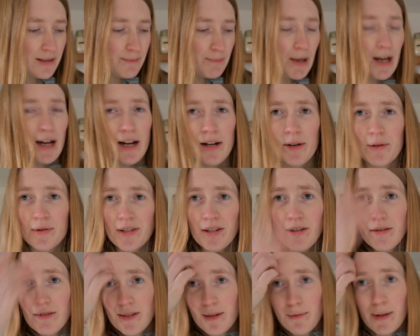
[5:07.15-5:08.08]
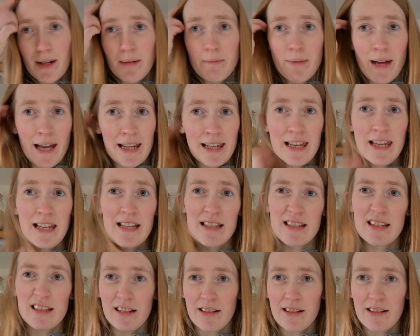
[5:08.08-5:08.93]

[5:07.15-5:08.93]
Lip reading: but I also use it when I'm packing as a